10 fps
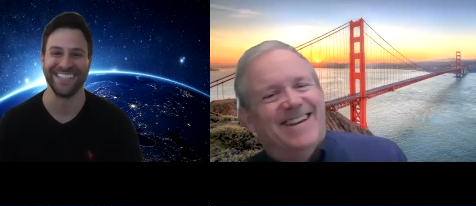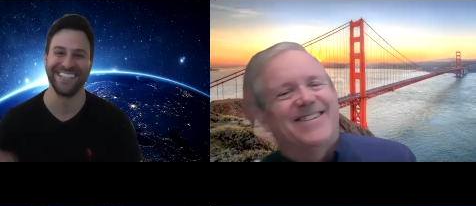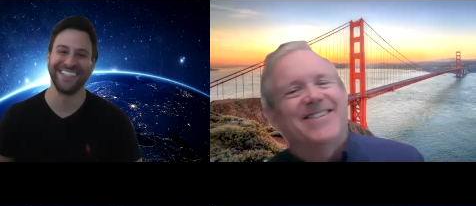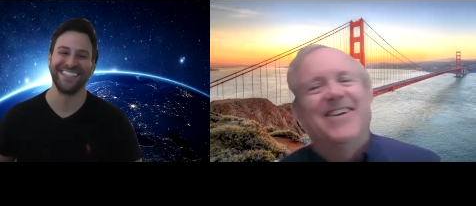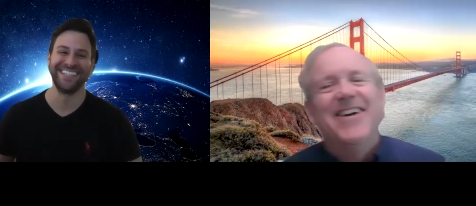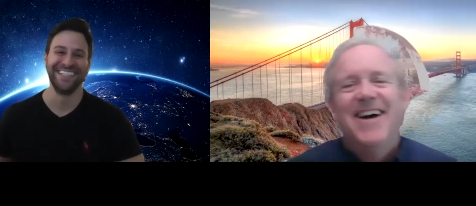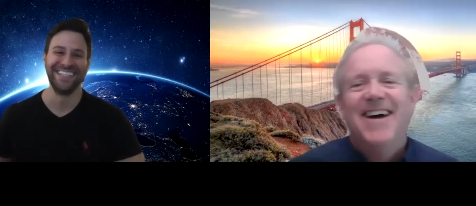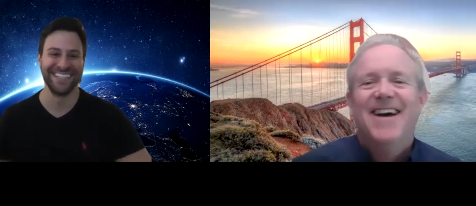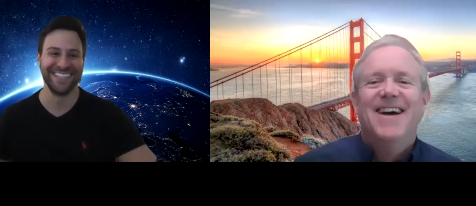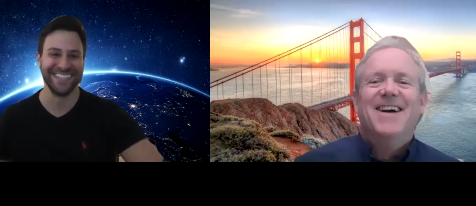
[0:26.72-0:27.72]
Speaker 1: so
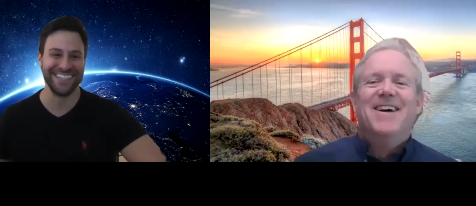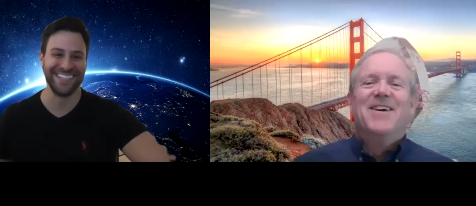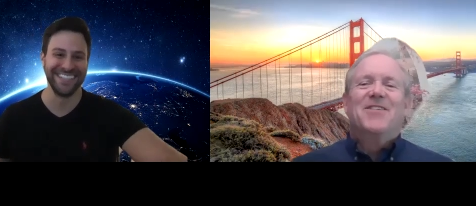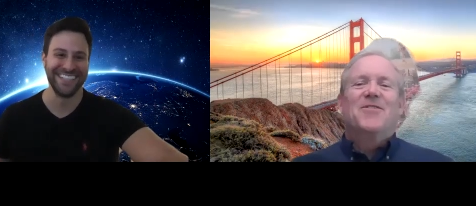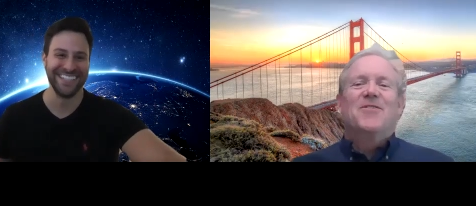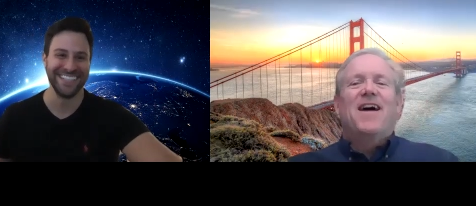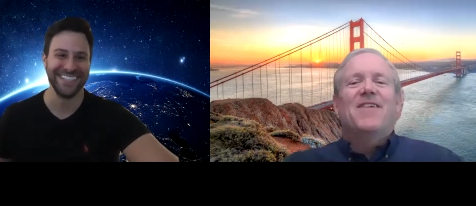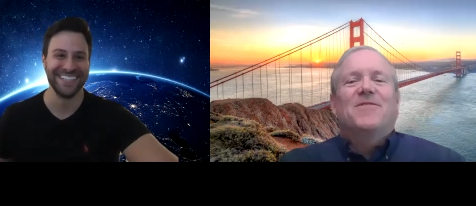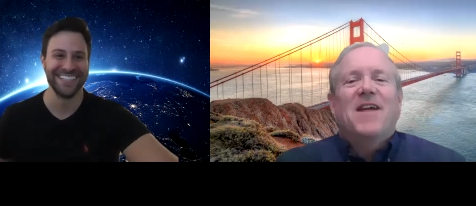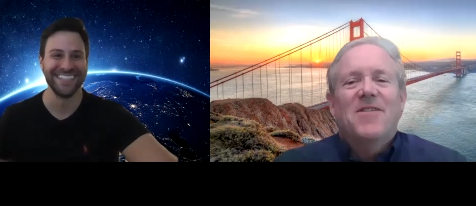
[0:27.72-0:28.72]
so now,
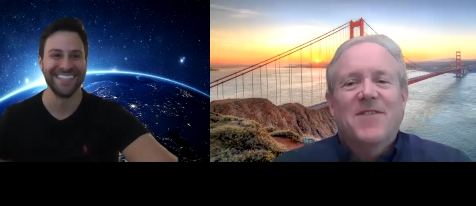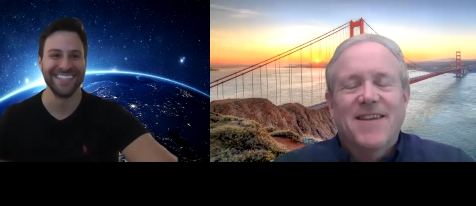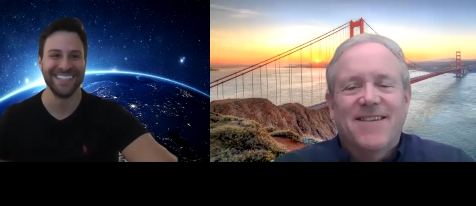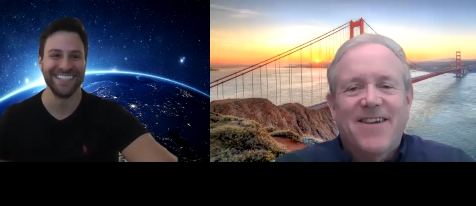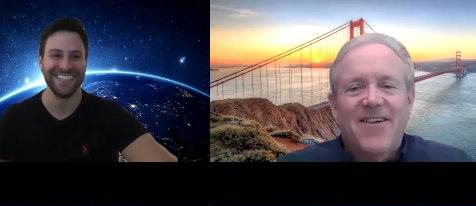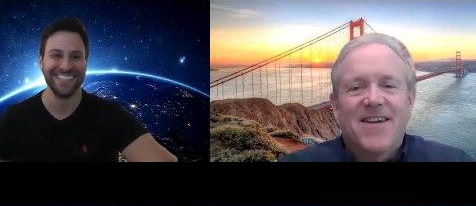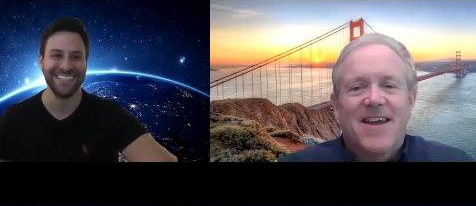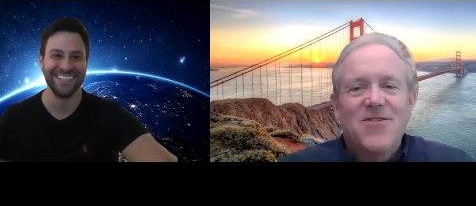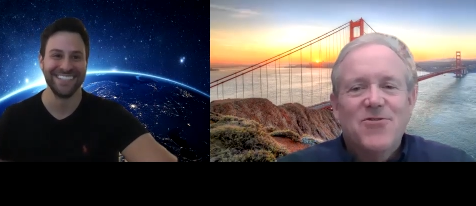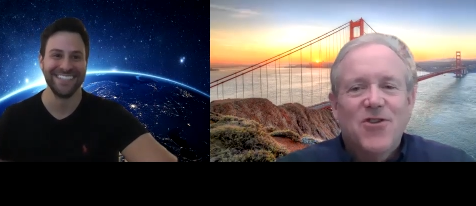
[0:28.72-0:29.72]
now that we get started,
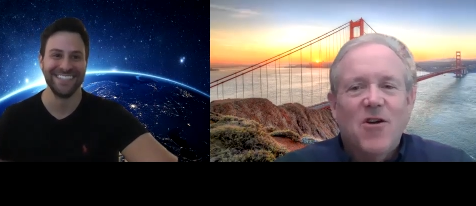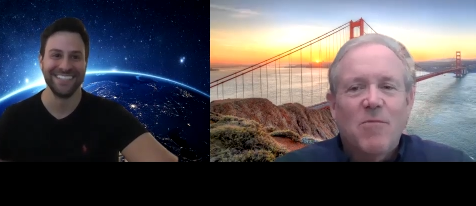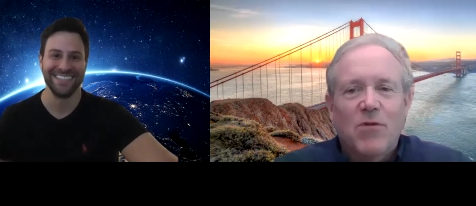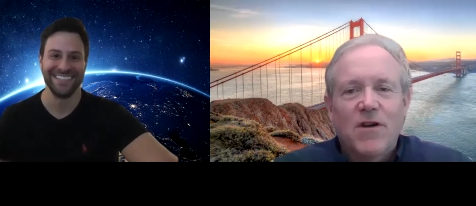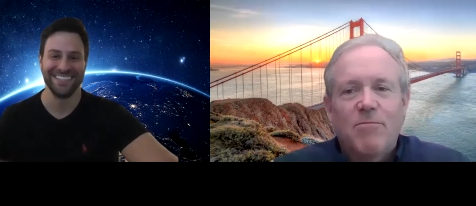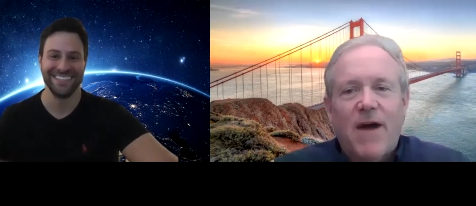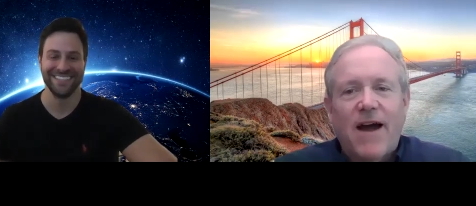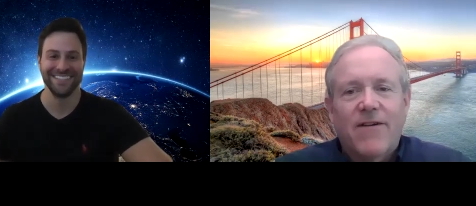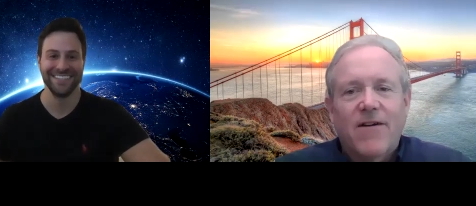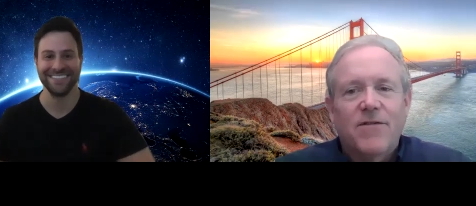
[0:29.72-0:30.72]
can you share a brief
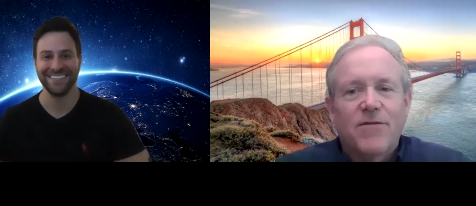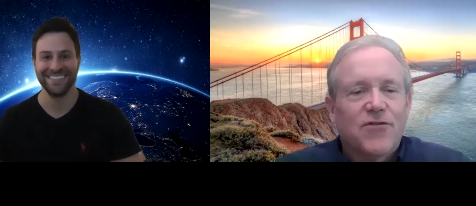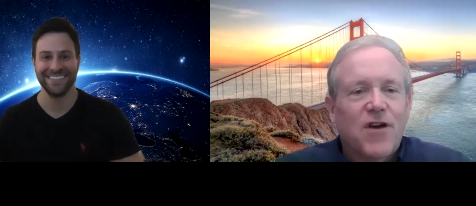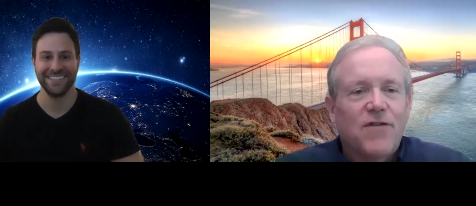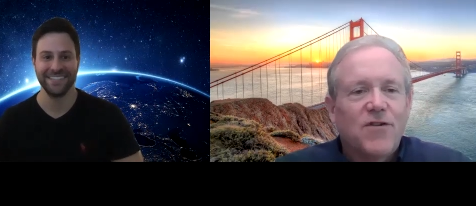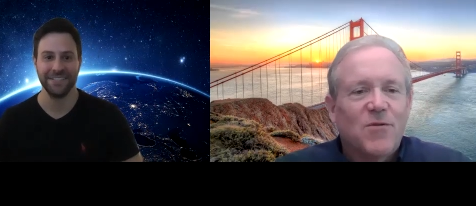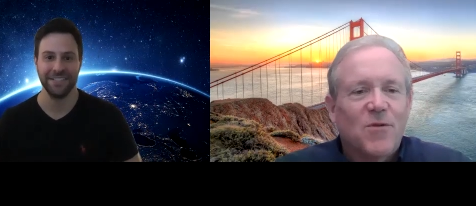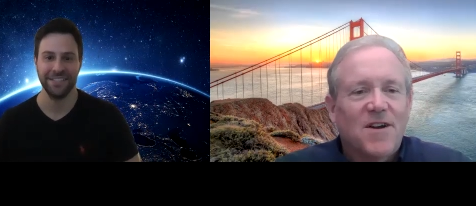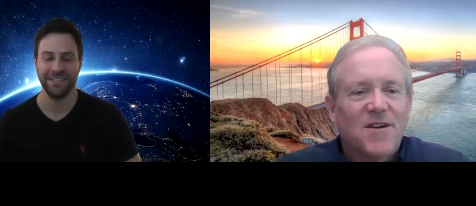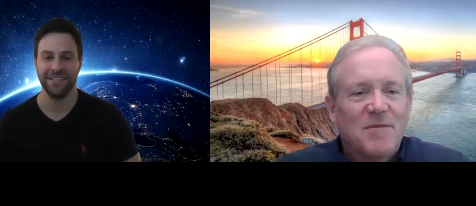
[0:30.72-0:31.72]
background of yourself and your
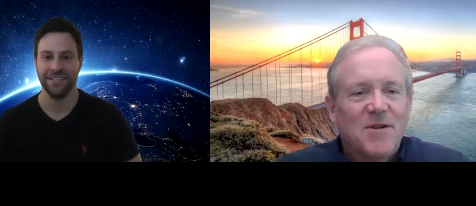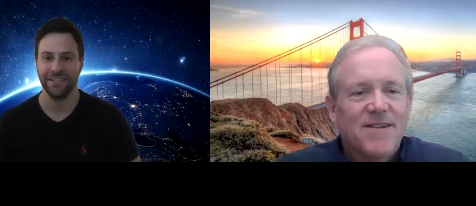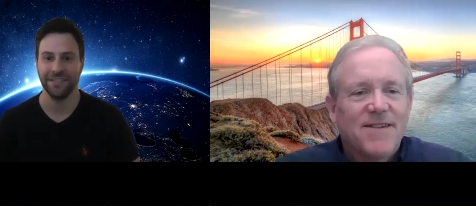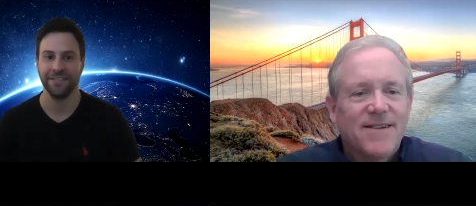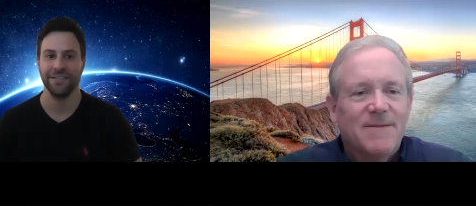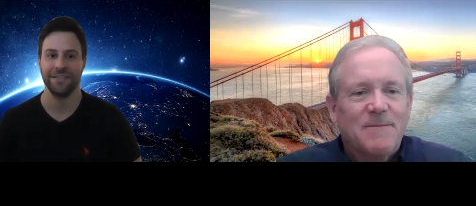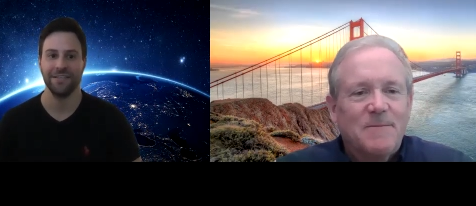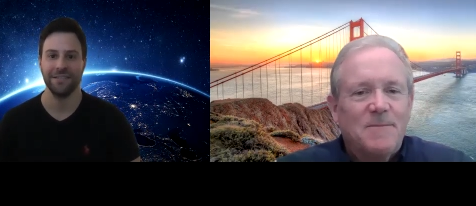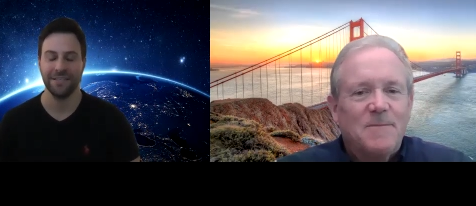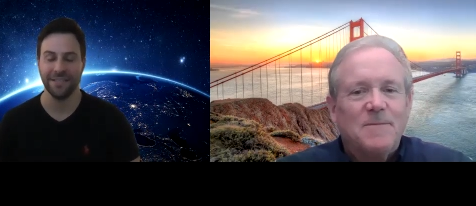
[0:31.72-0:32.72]
work experience?
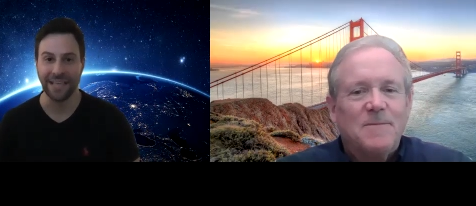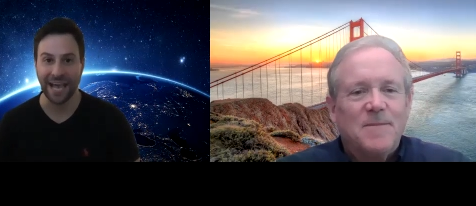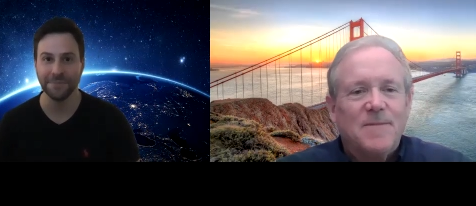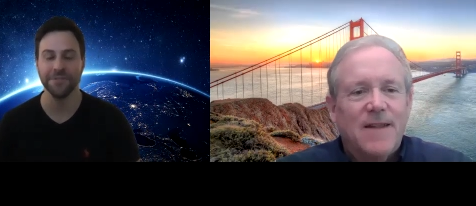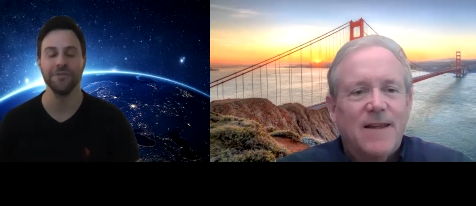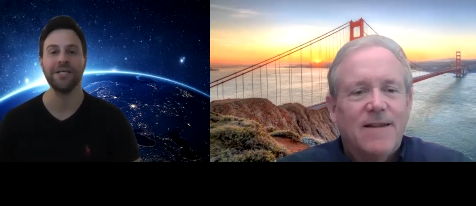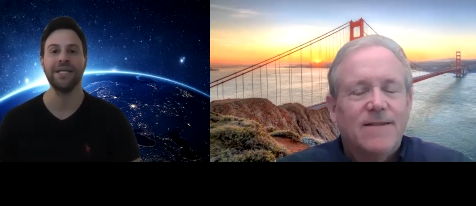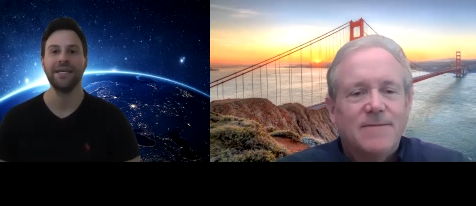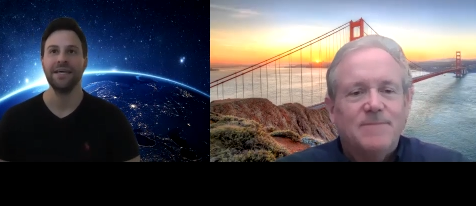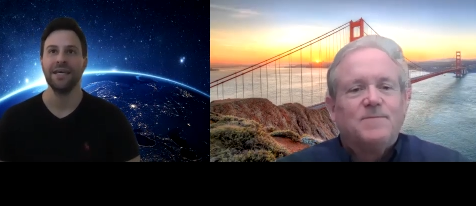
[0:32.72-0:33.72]
Absolutely.
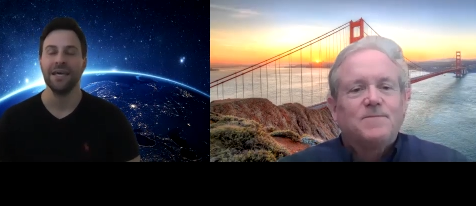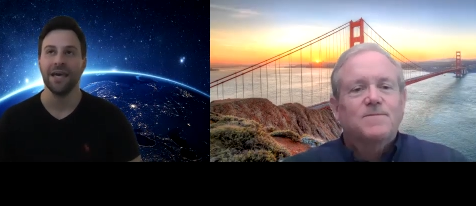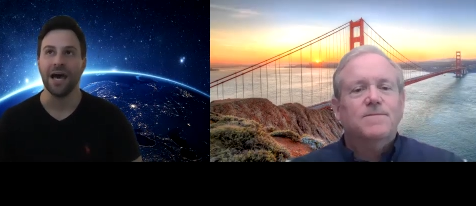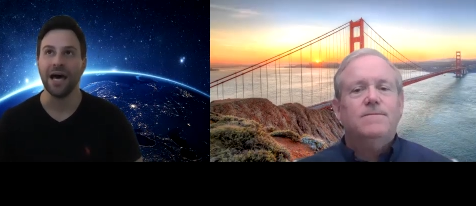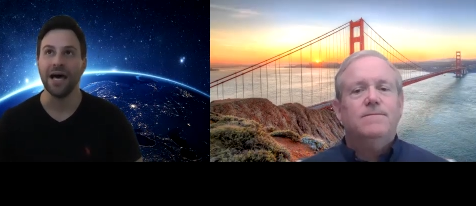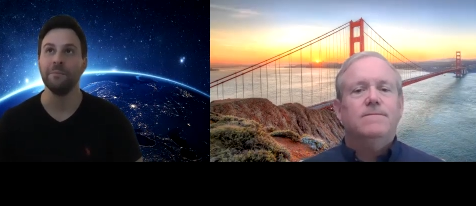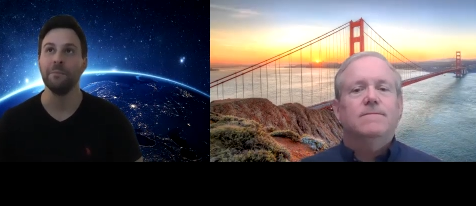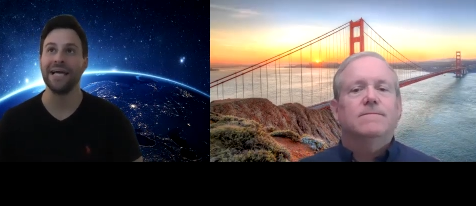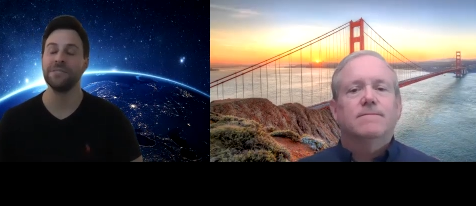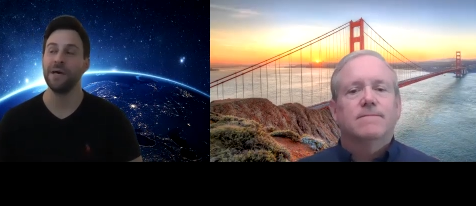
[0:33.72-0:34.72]
Uh, my
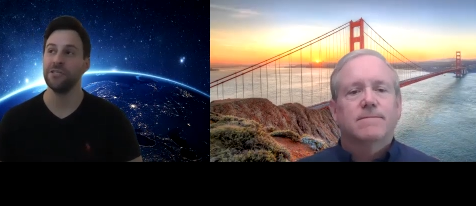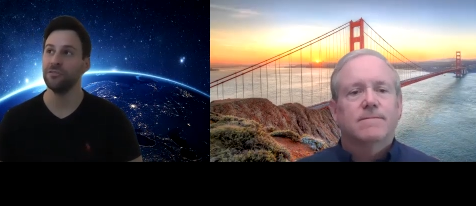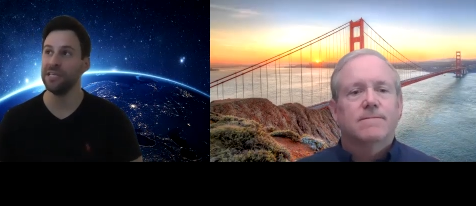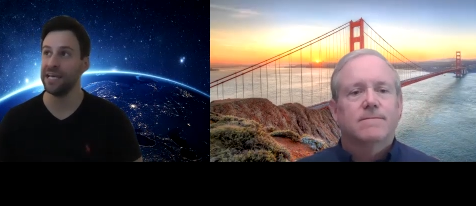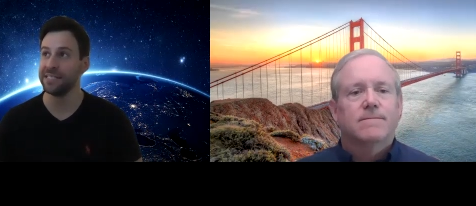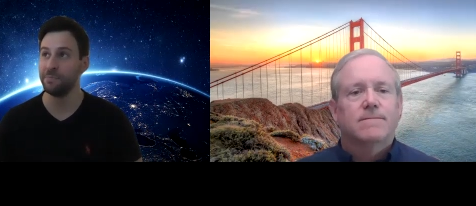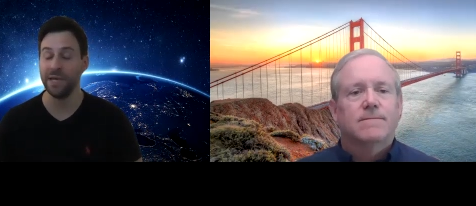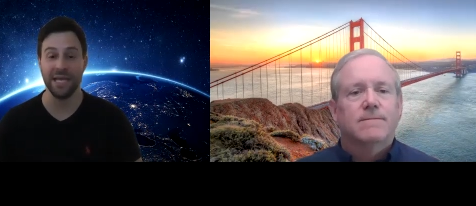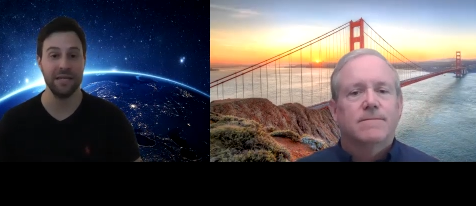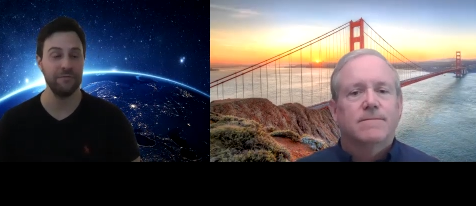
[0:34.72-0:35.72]
specialty
Speaker 2: has
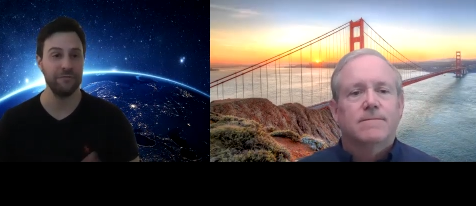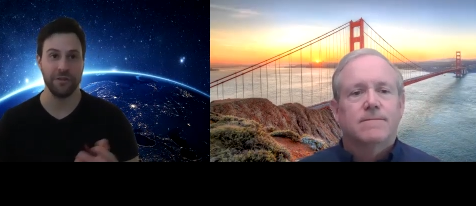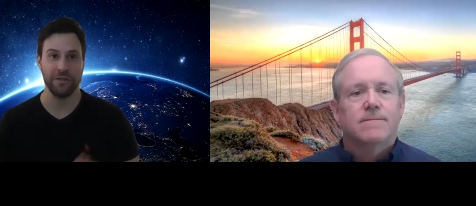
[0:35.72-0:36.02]
been for the